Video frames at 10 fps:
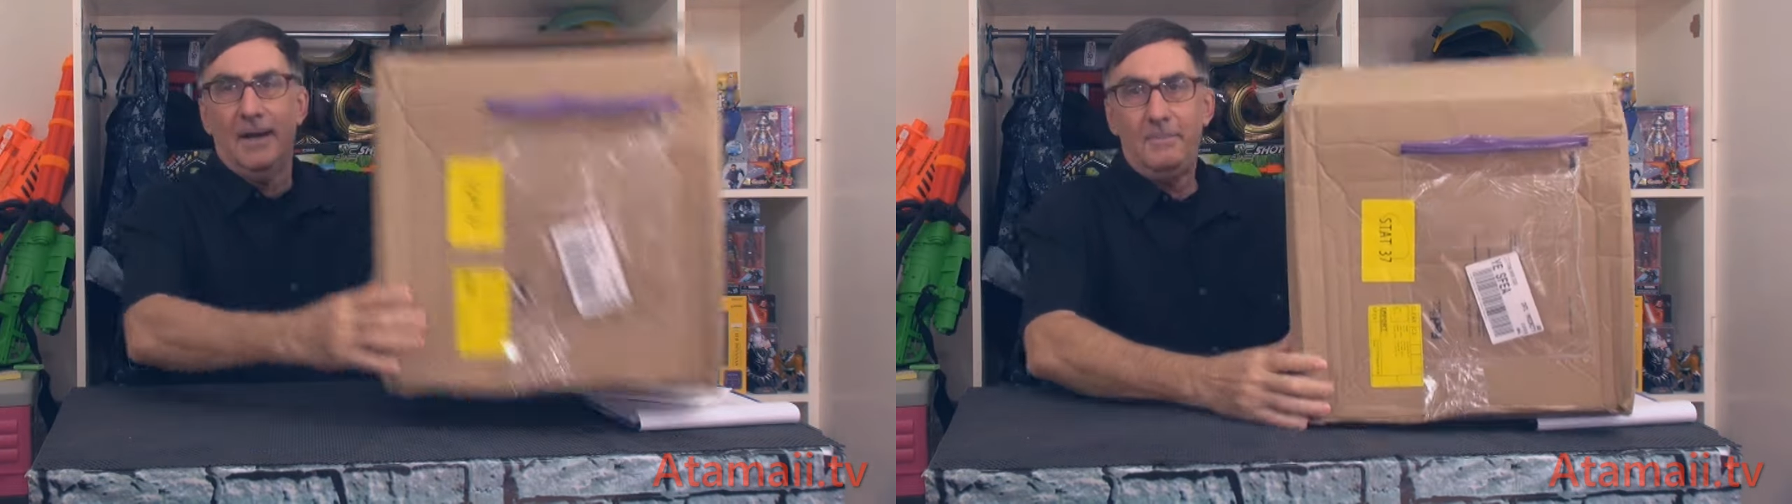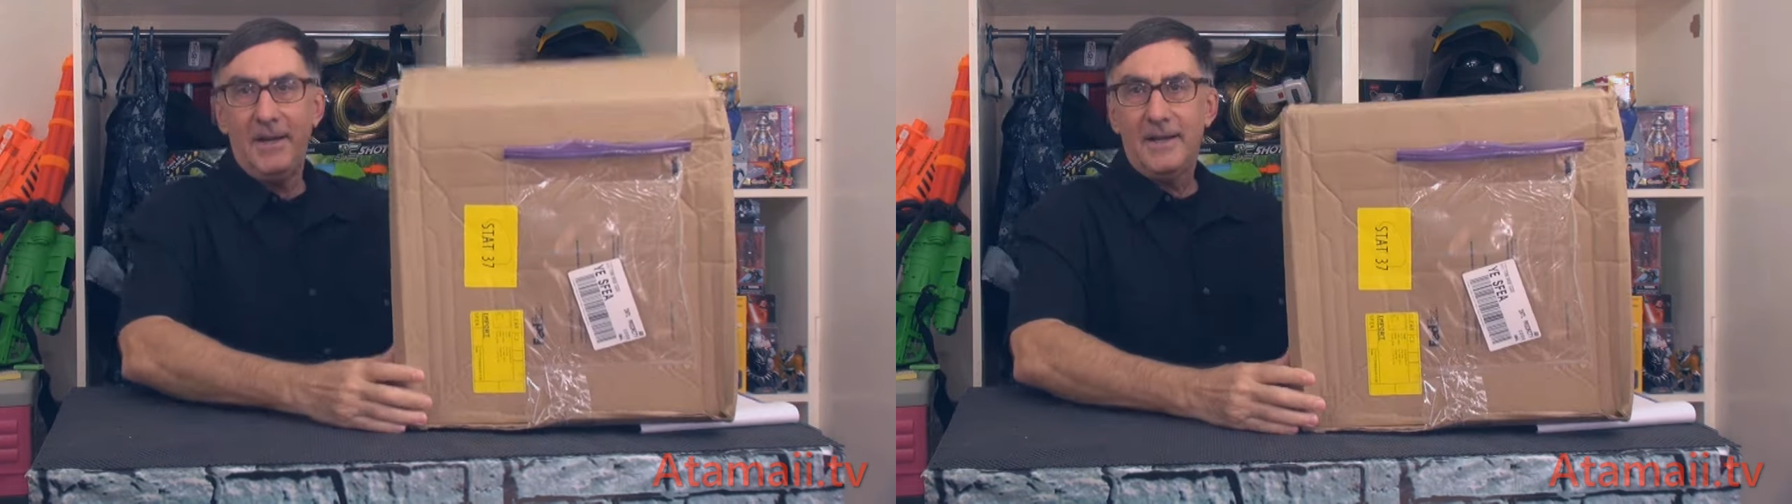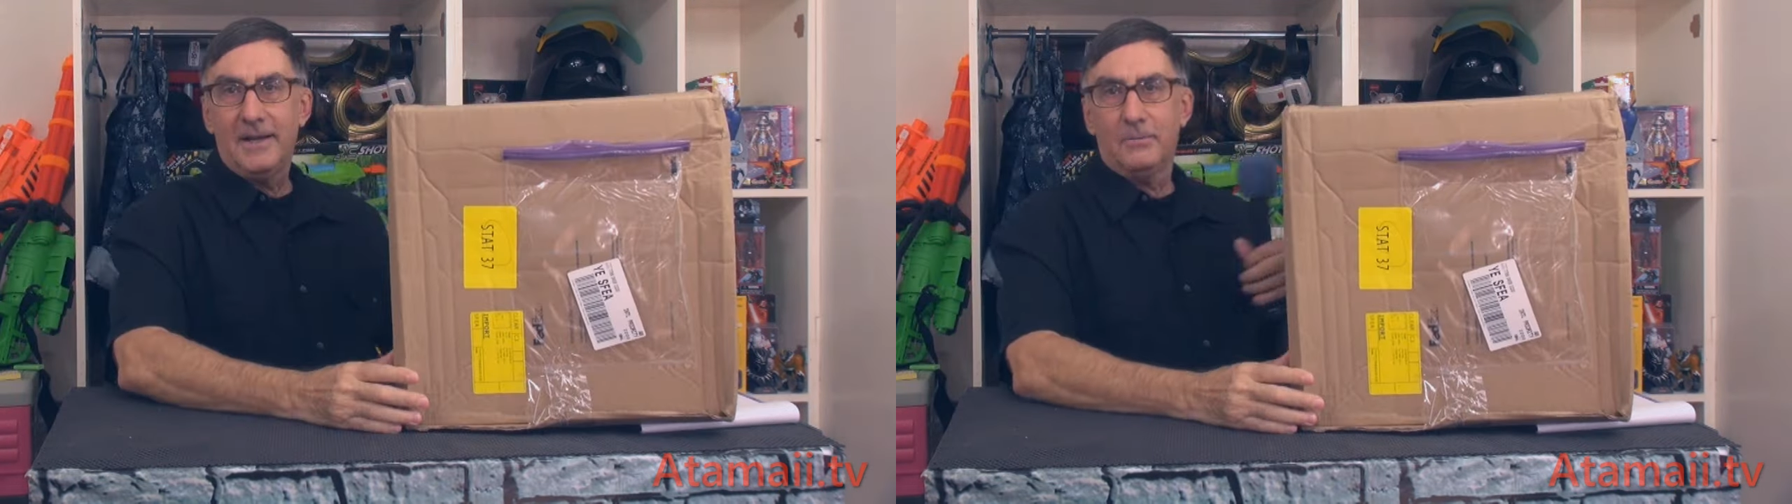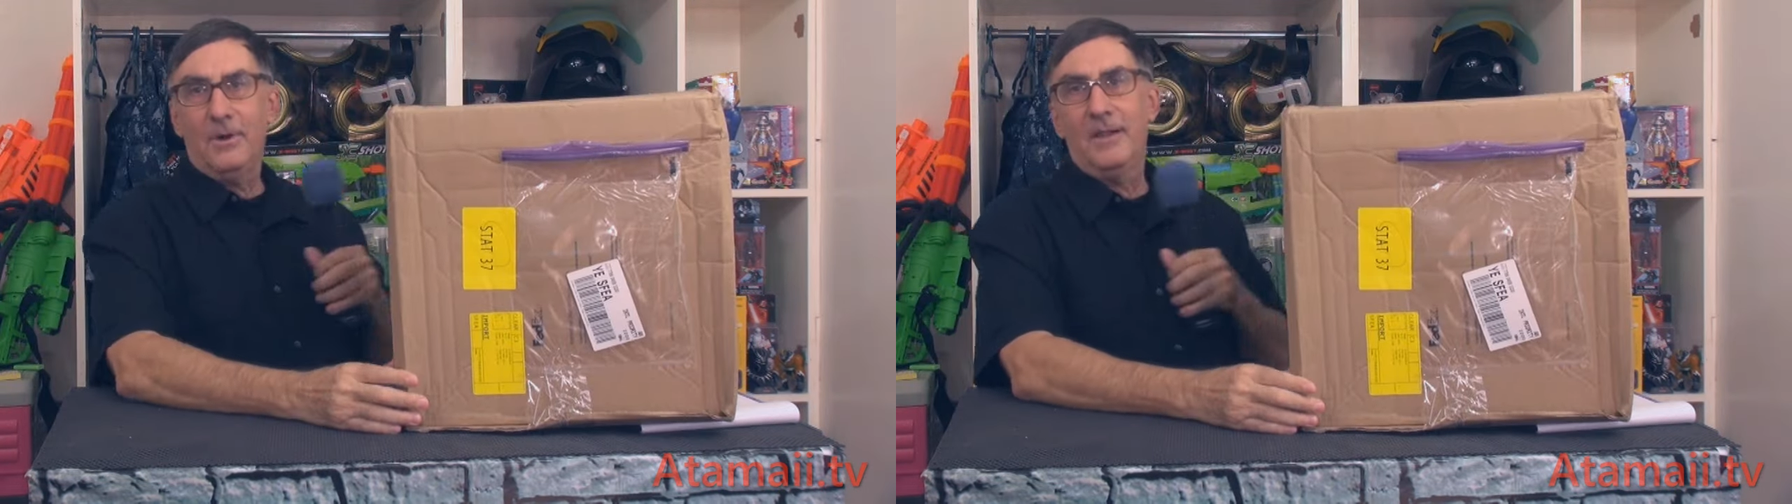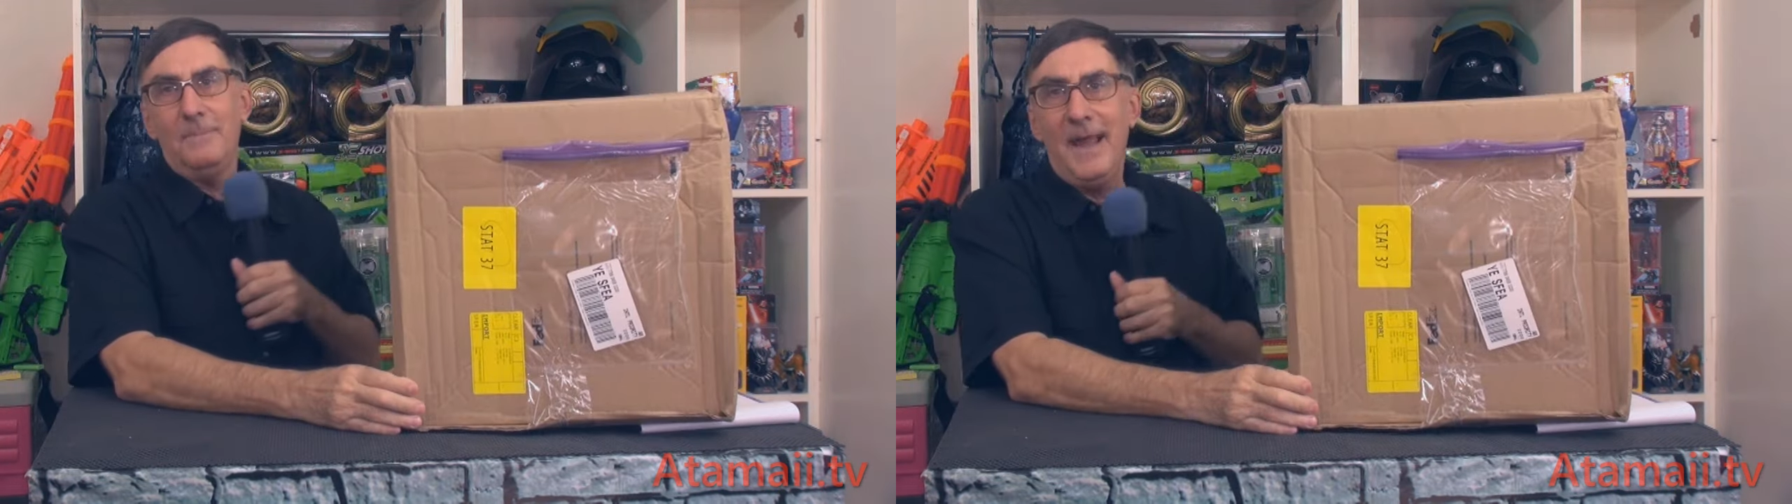appeared
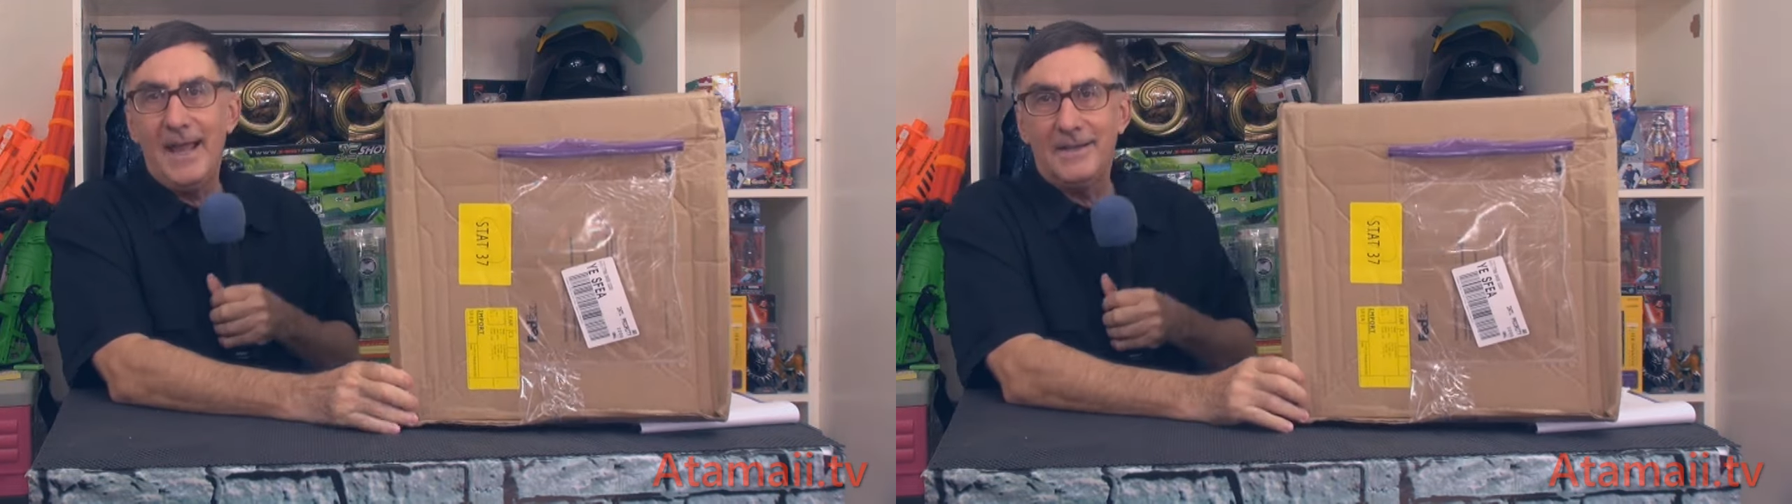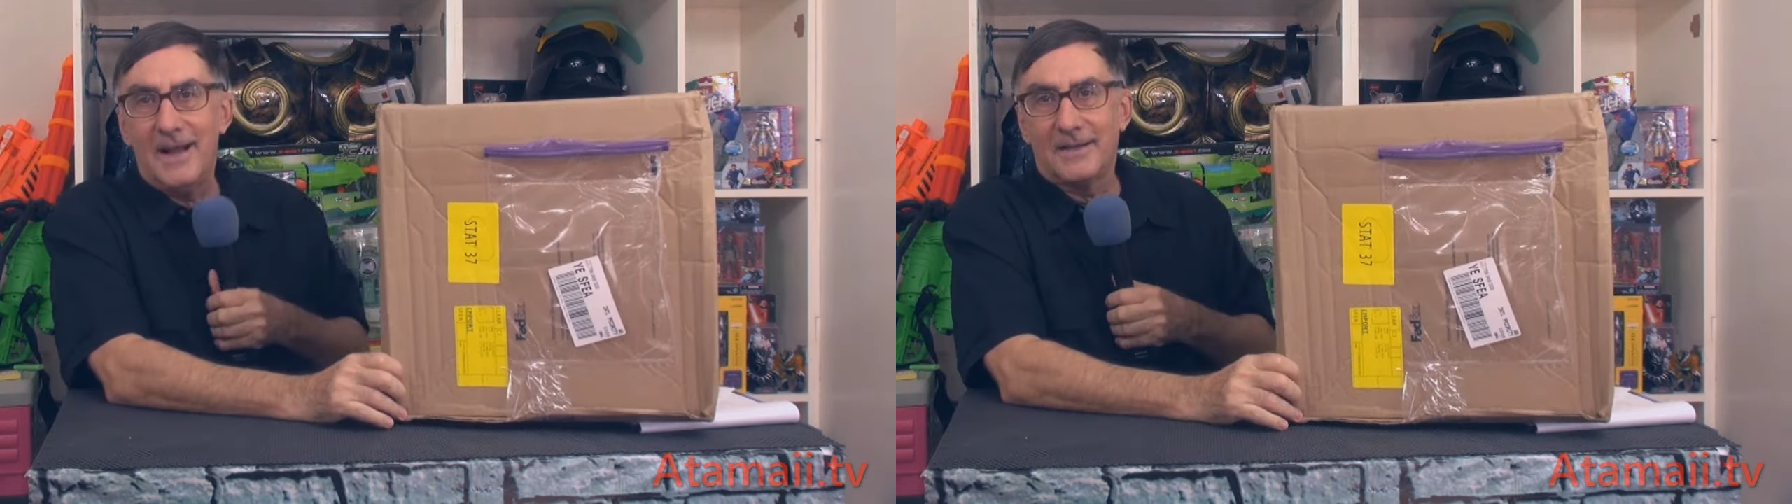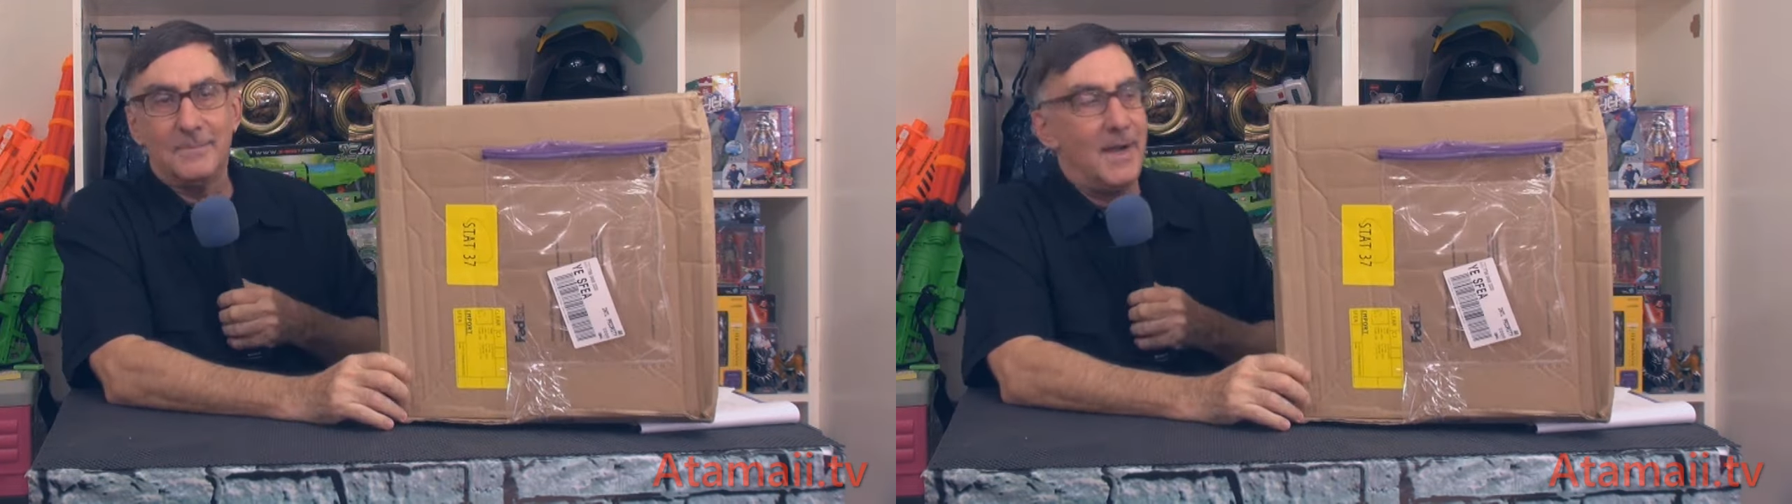while a man knocked